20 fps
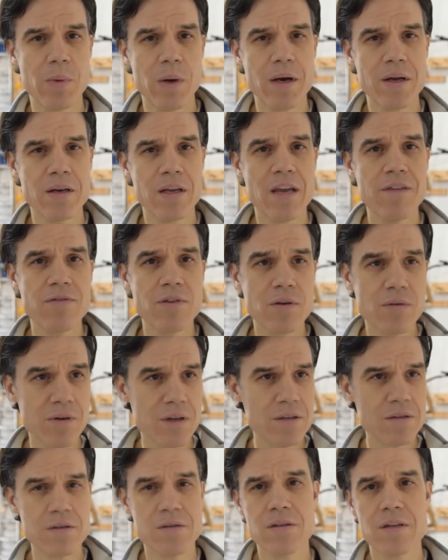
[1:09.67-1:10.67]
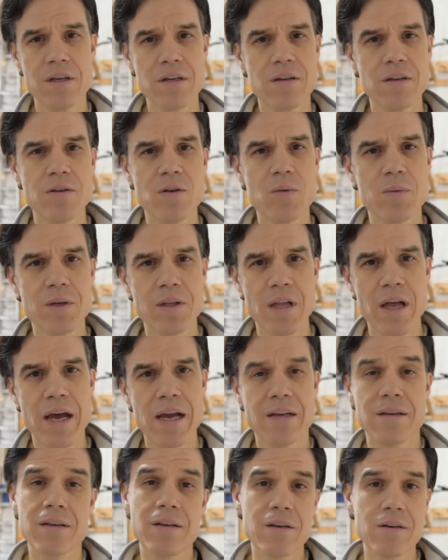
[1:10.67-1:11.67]
but if you're interested in the Uber
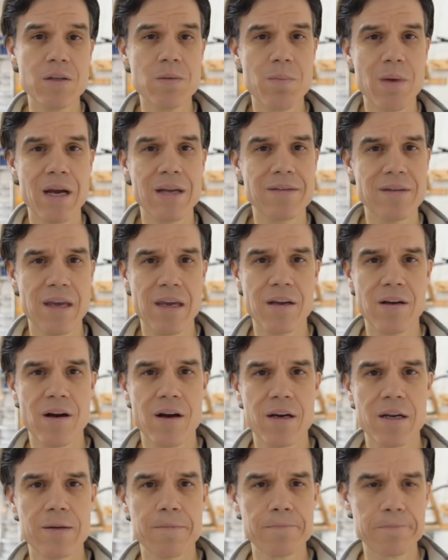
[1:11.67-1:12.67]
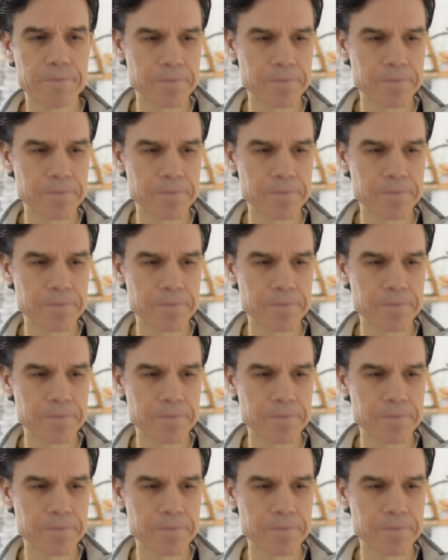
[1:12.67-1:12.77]
Light, here's my take on it.